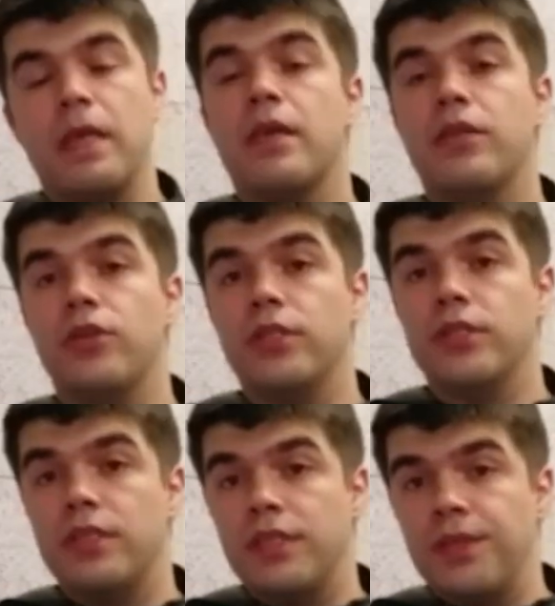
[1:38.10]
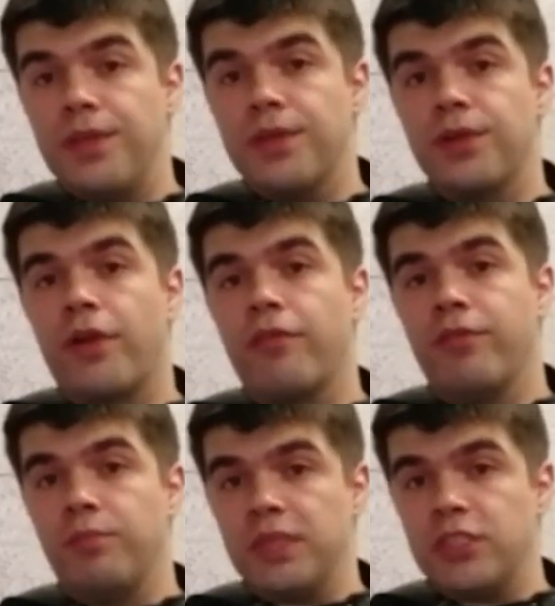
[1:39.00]
you can hear the
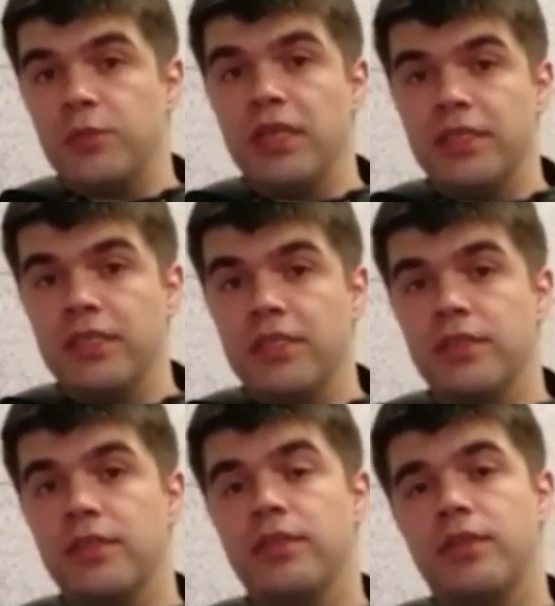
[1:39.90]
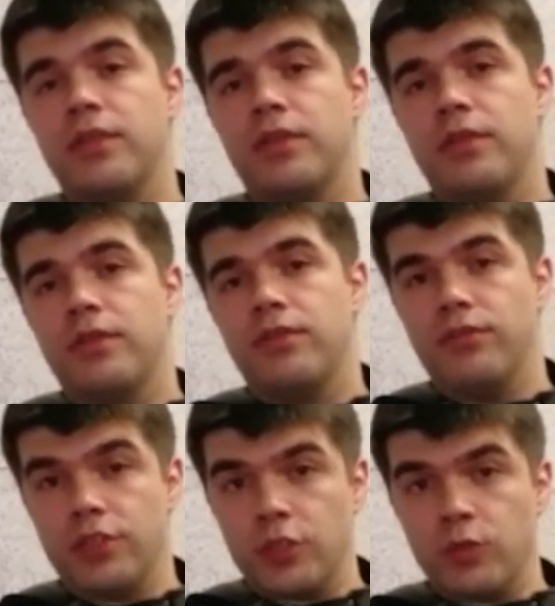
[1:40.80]
pitch bending
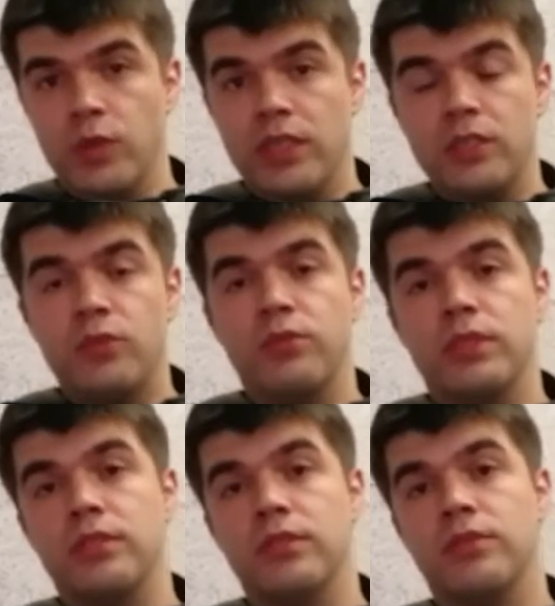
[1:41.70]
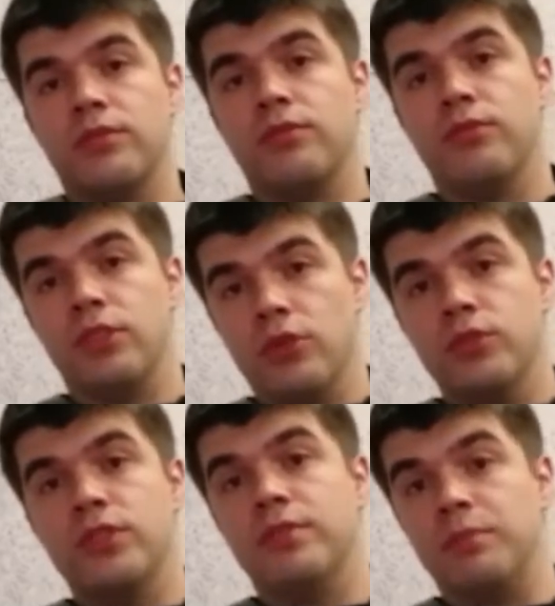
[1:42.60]
very well when the
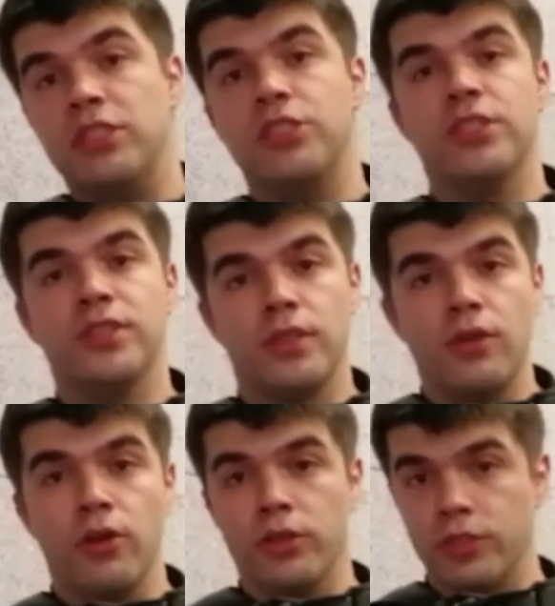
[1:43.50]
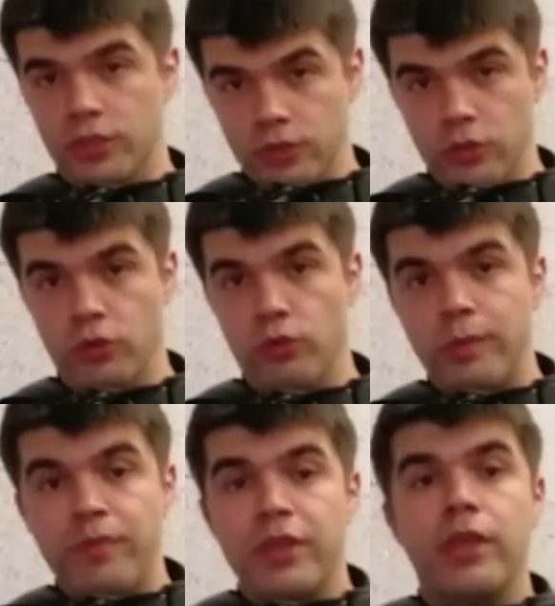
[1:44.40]
notes, the pitches are low.
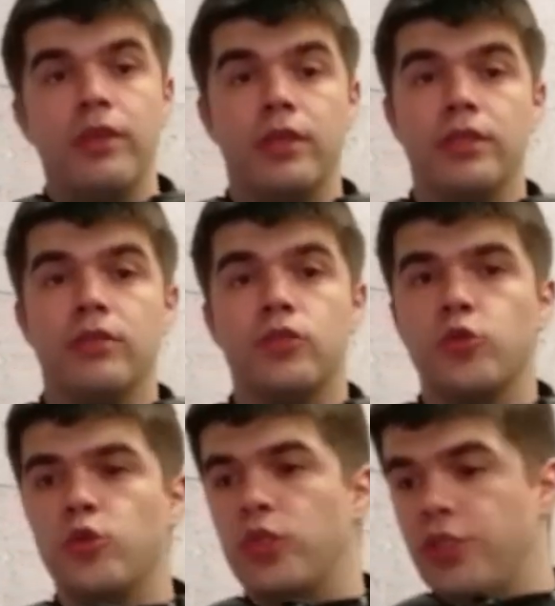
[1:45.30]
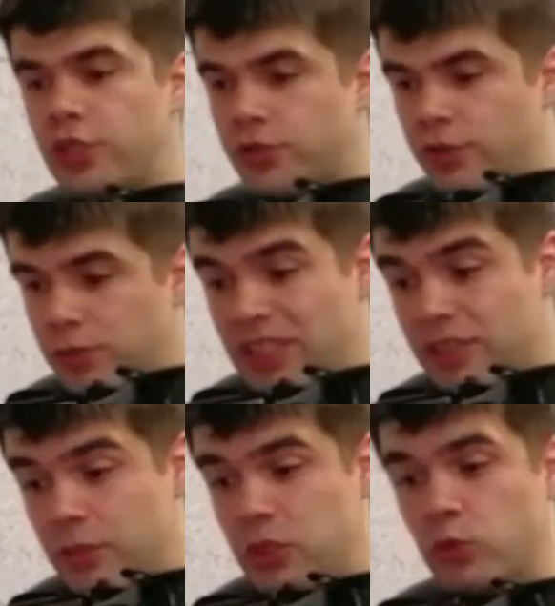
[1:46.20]
You can also hear them a
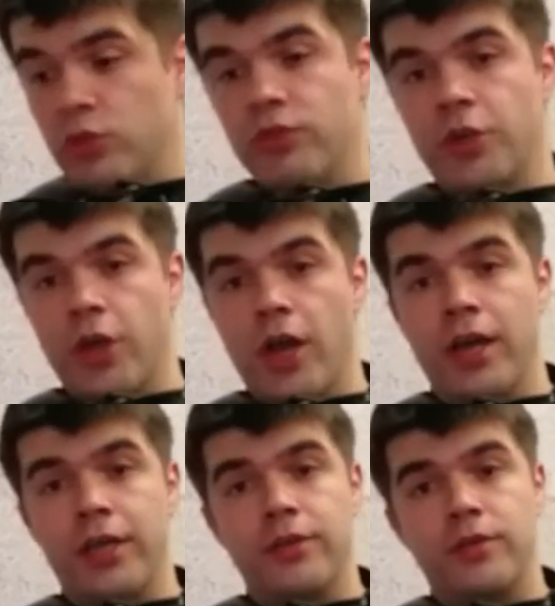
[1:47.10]
little bit when they're high.